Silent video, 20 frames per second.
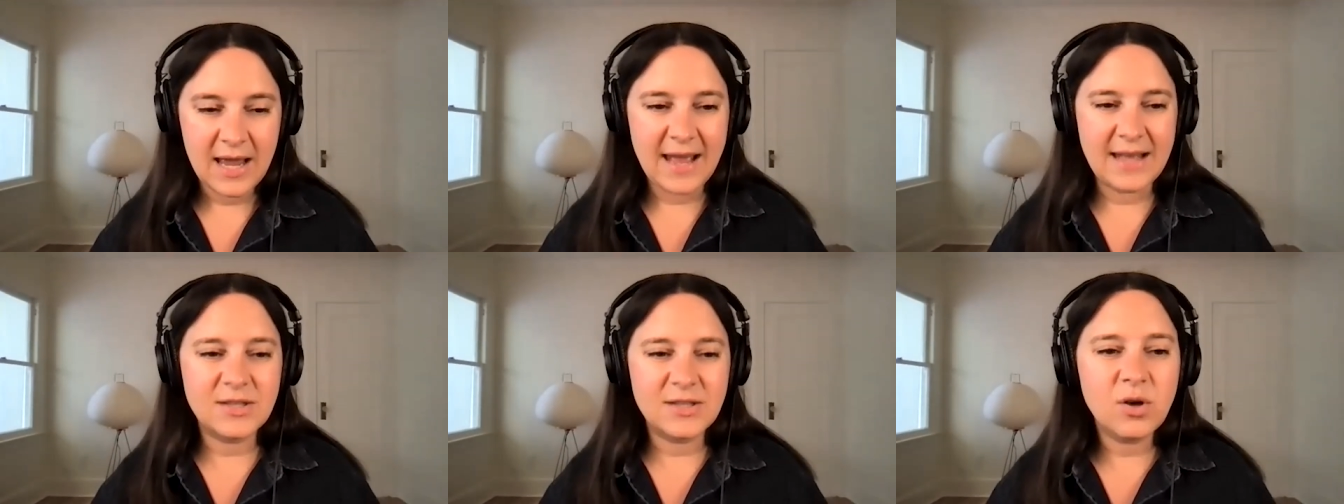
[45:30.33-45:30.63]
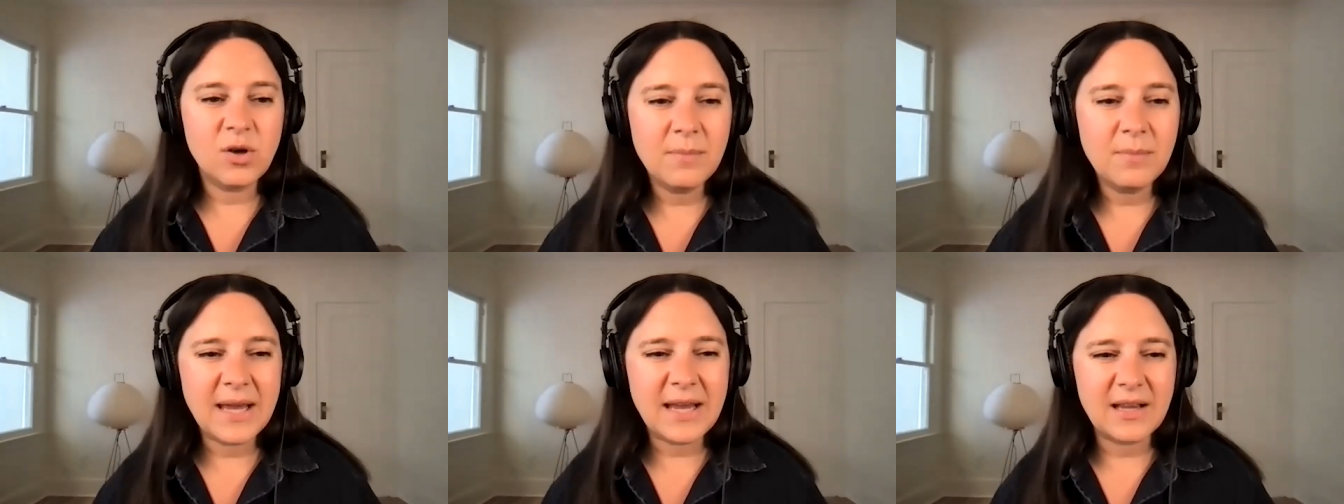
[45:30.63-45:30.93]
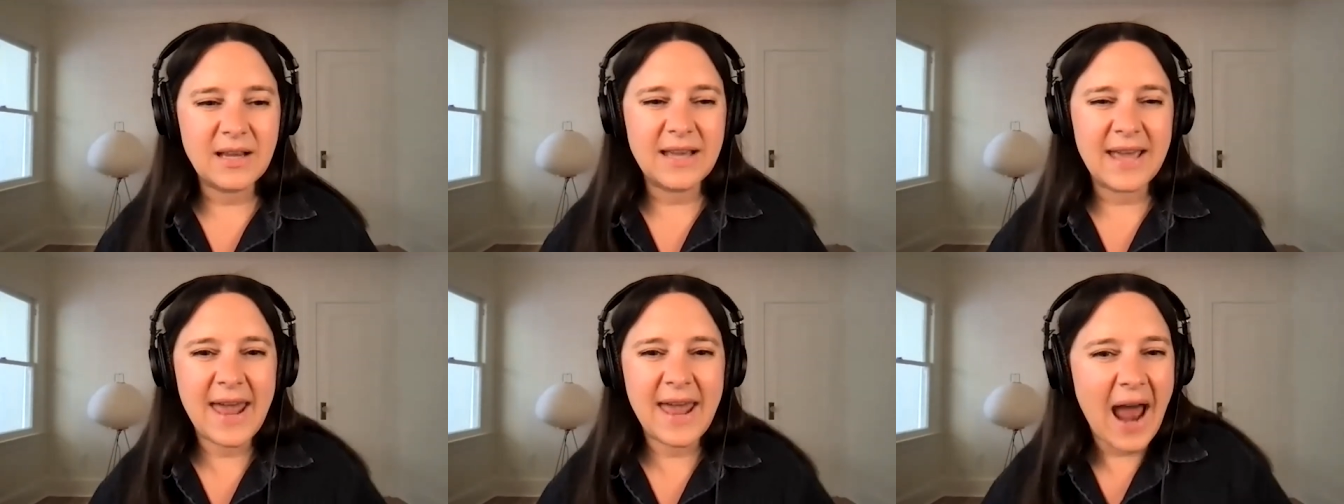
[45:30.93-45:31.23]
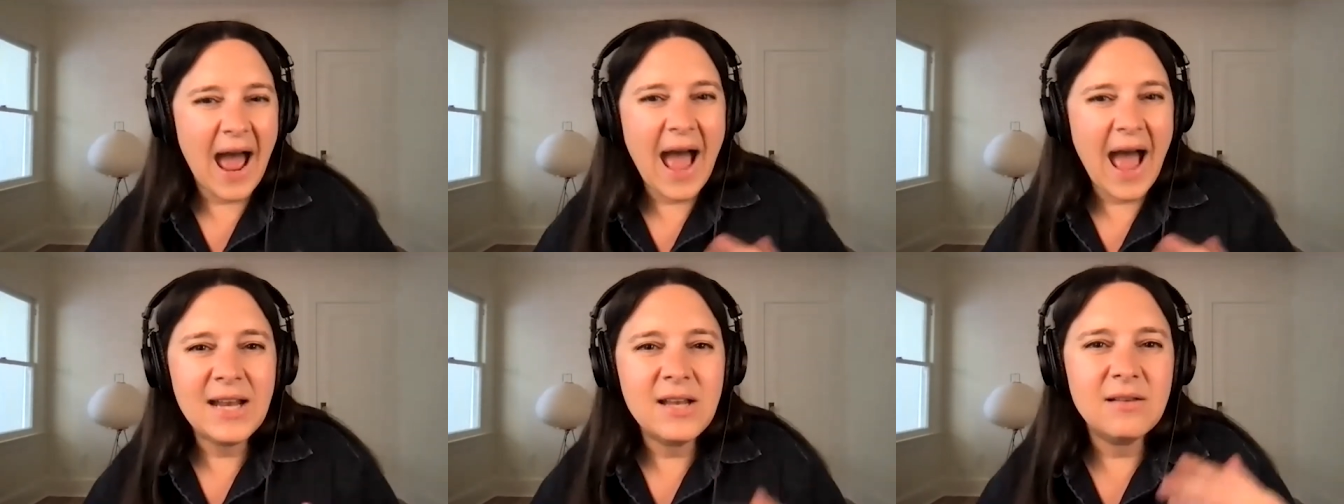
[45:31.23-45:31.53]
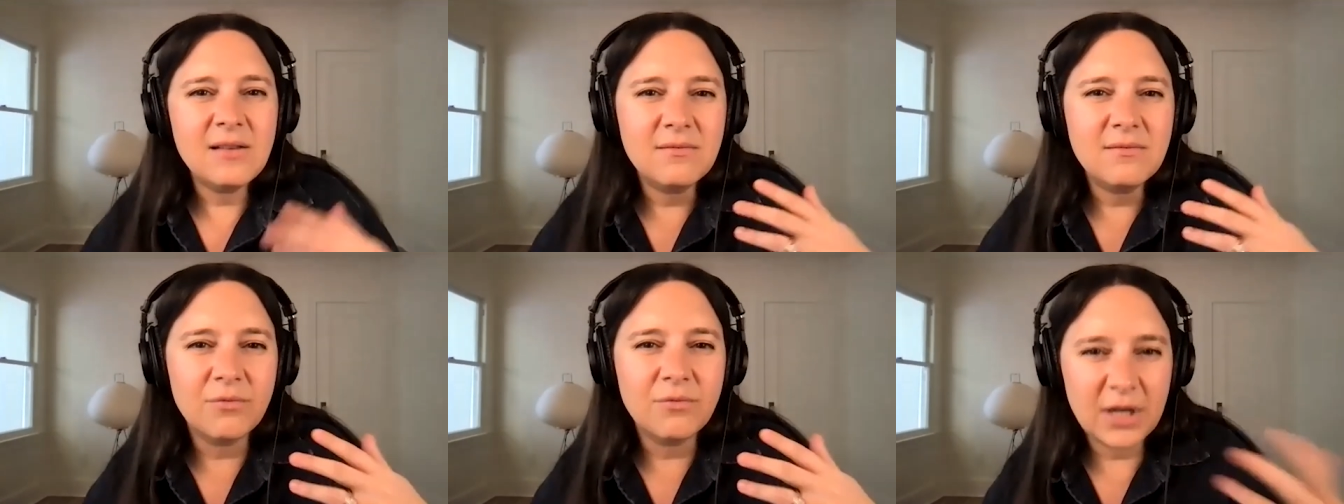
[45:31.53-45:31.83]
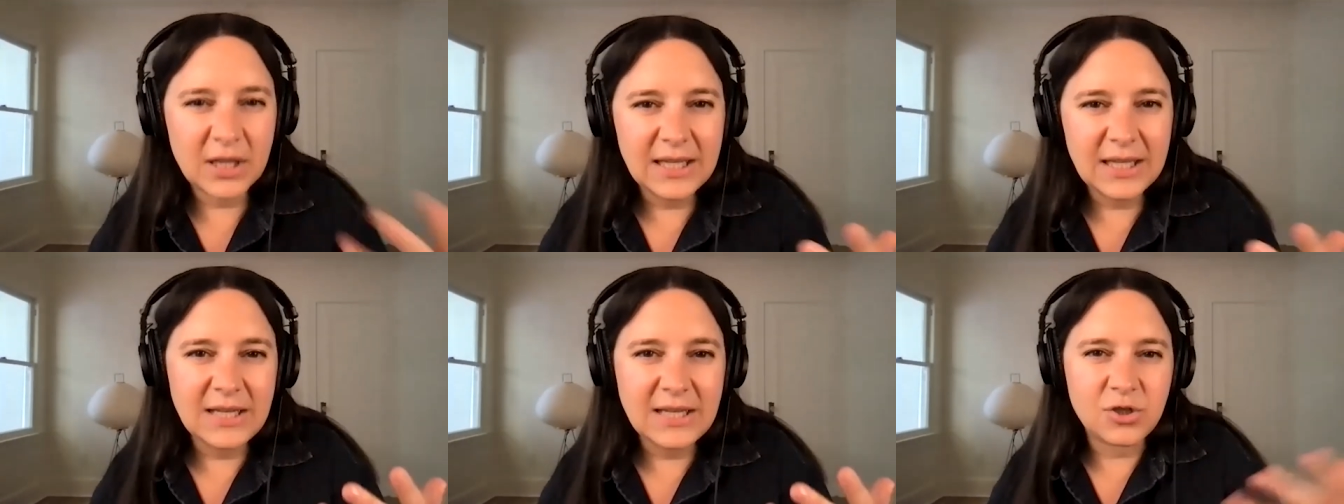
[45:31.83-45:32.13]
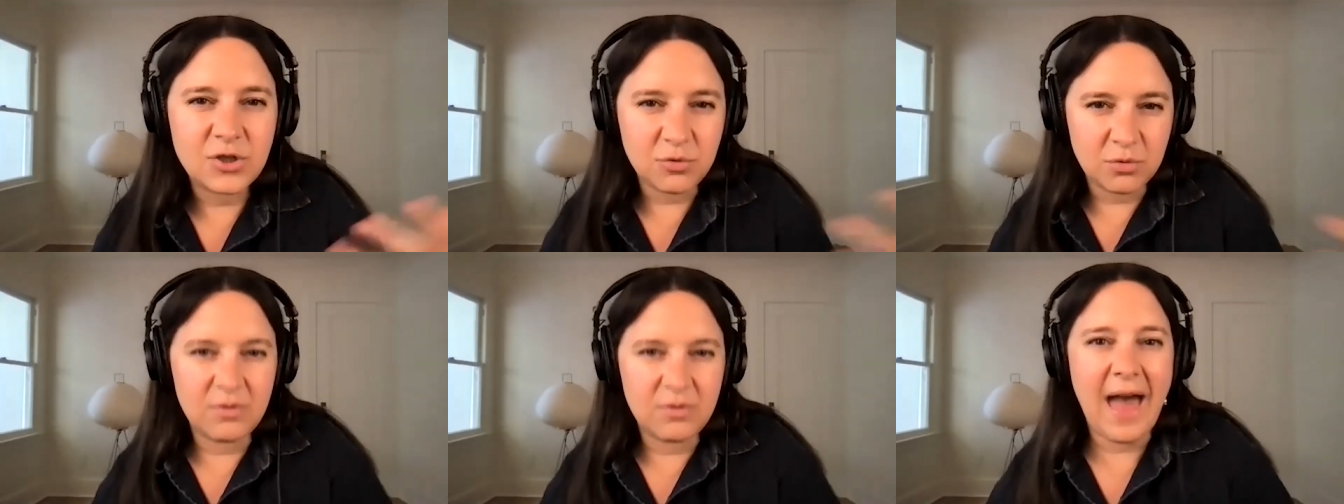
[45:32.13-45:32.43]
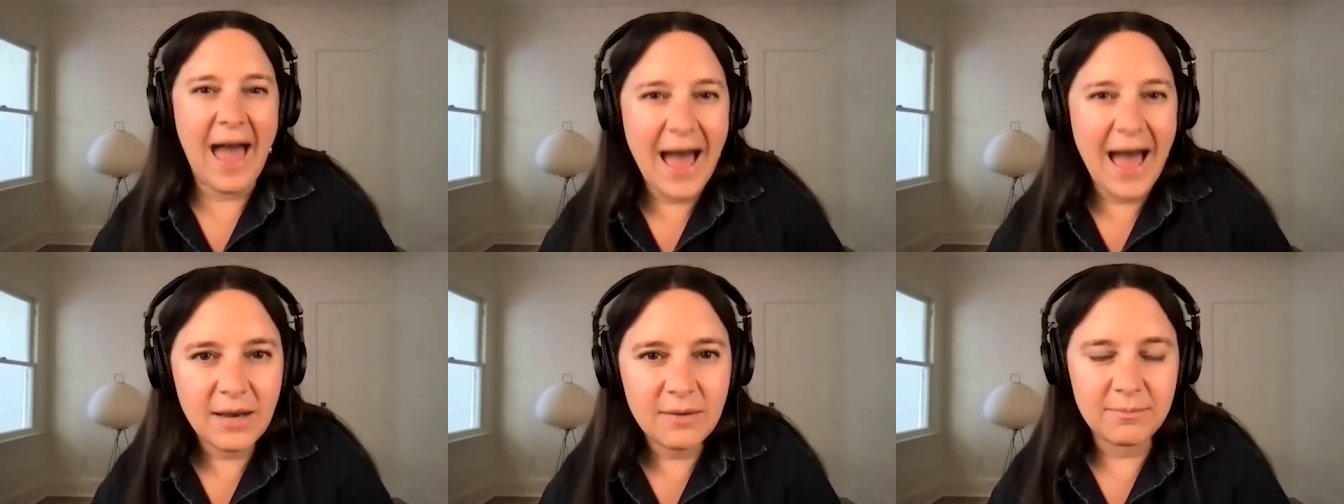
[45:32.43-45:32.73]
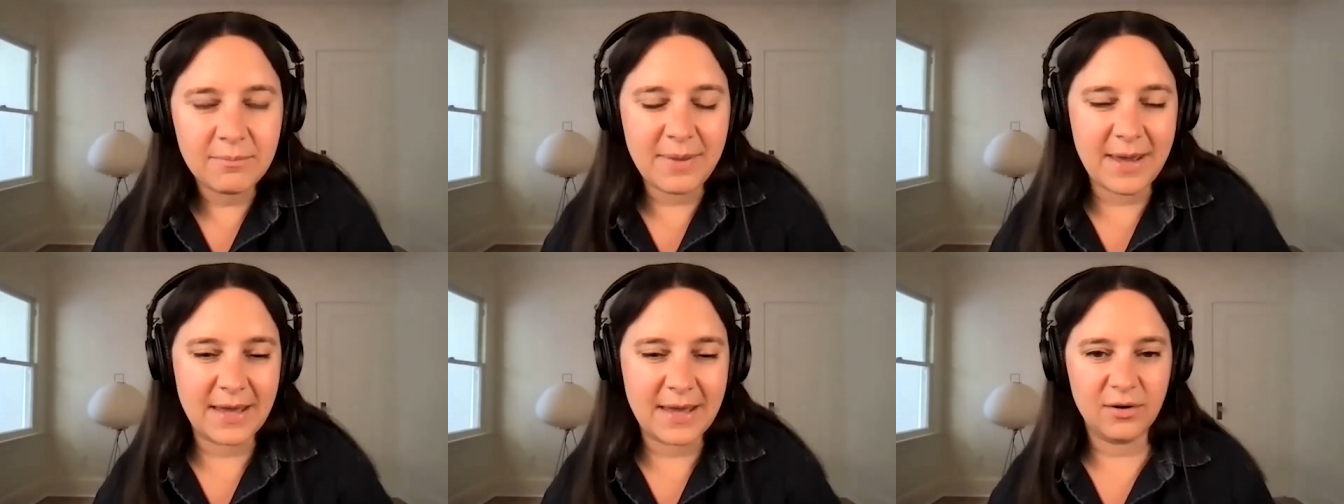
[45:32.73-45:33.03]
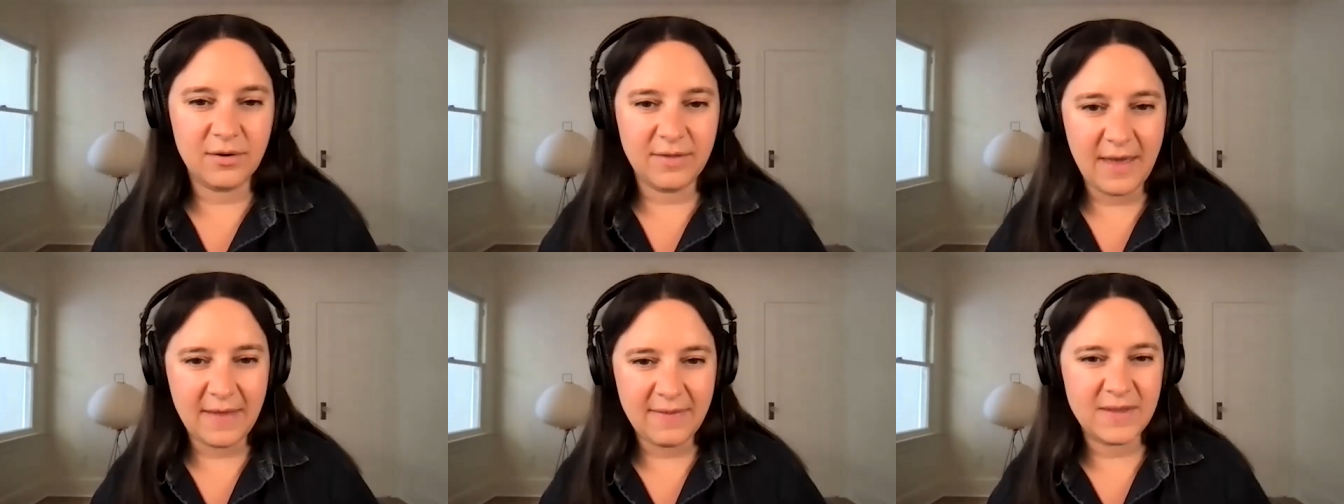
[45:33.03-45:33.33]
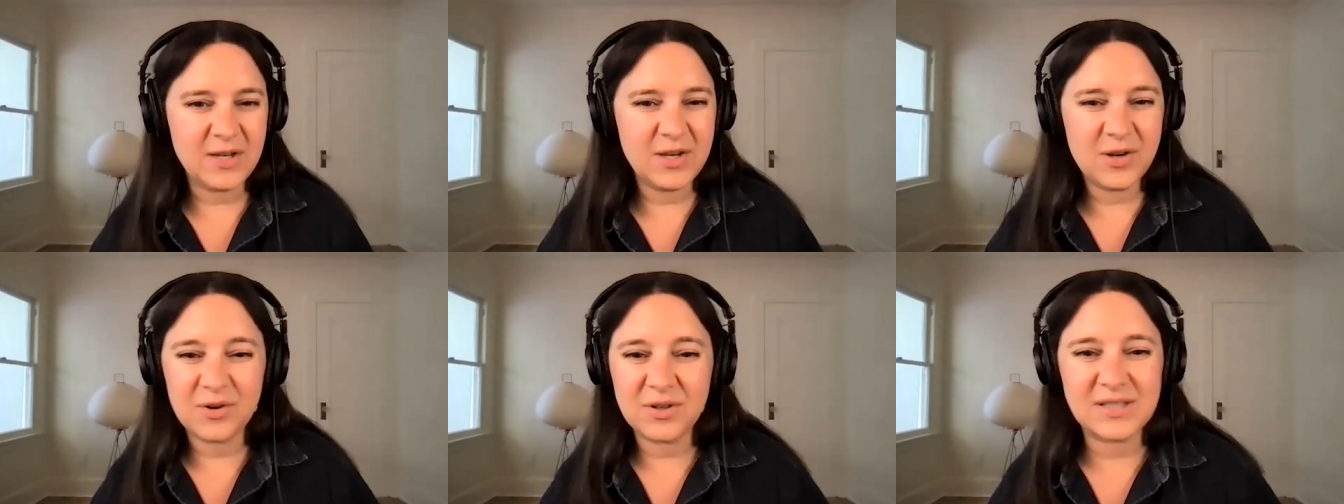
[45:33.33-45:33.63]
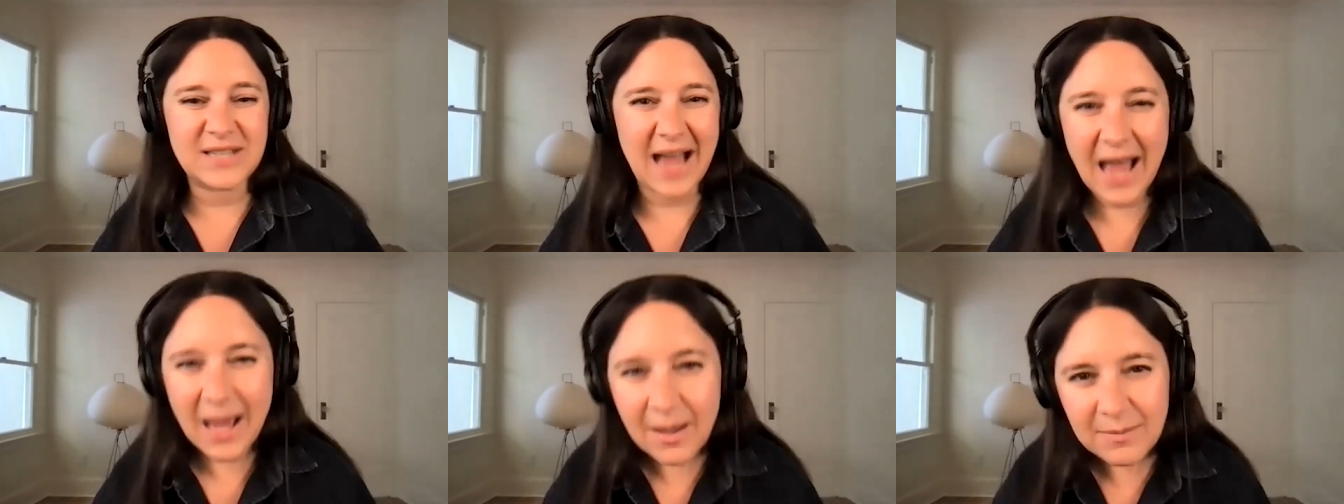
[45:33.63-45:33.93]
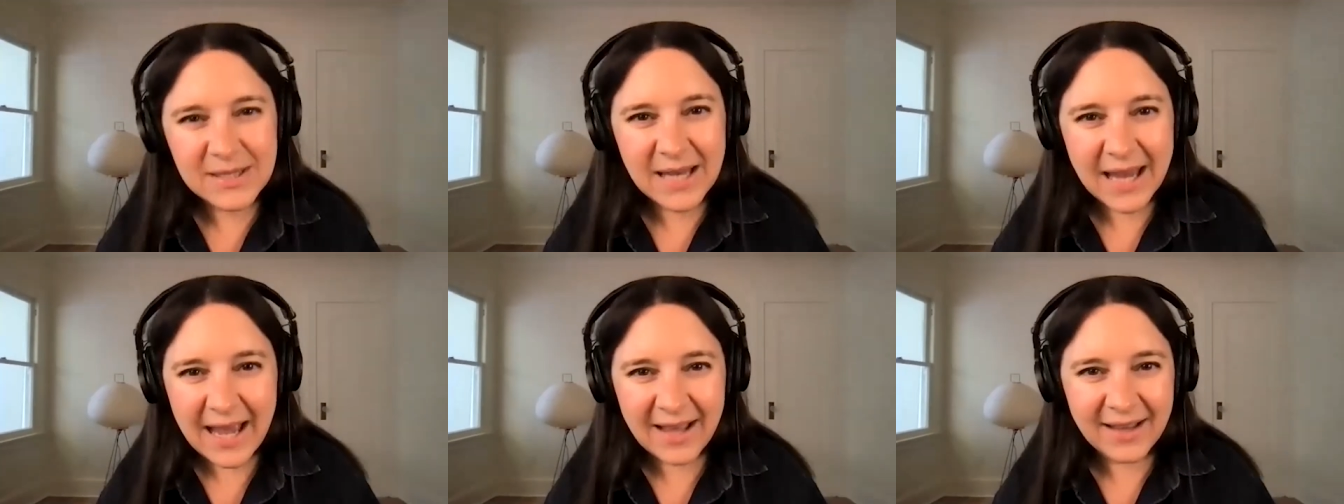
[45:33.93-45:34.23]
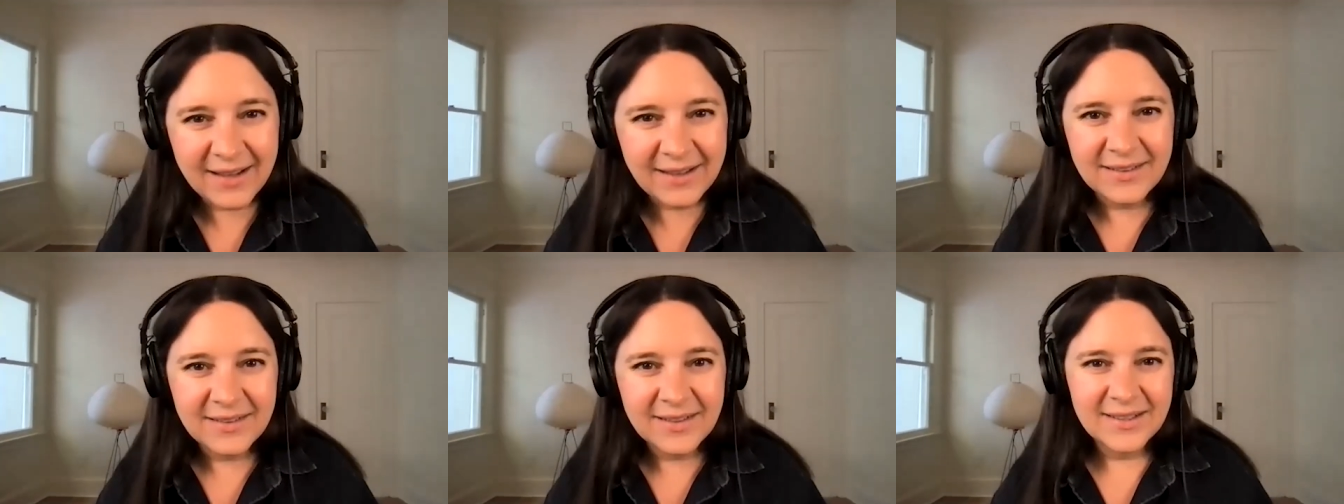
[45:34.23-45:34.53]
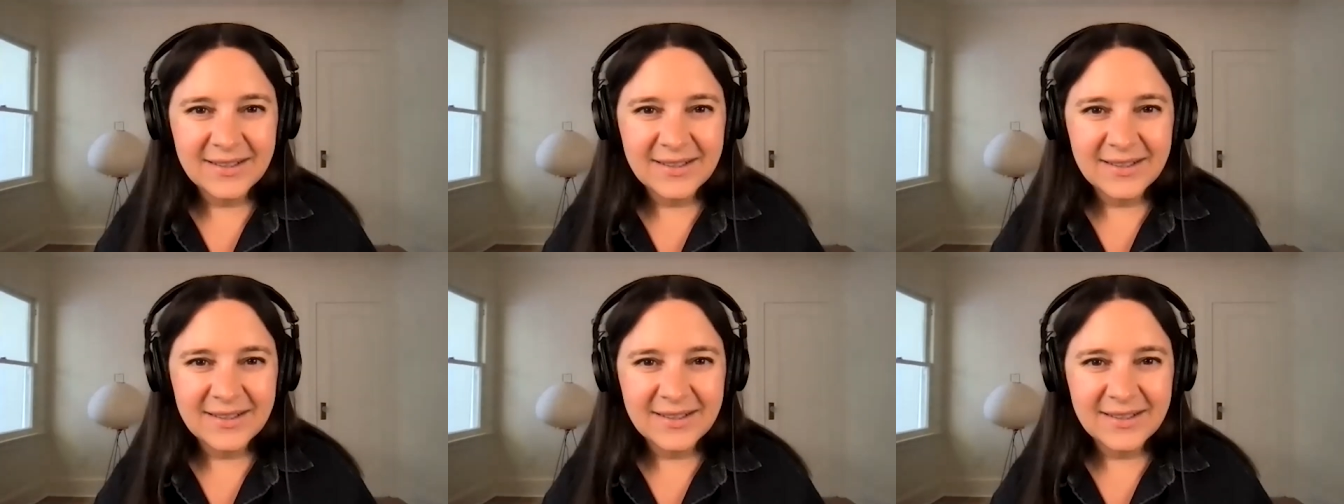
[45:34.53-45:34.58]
And so I'm like, can I really do that better than the New York Times can?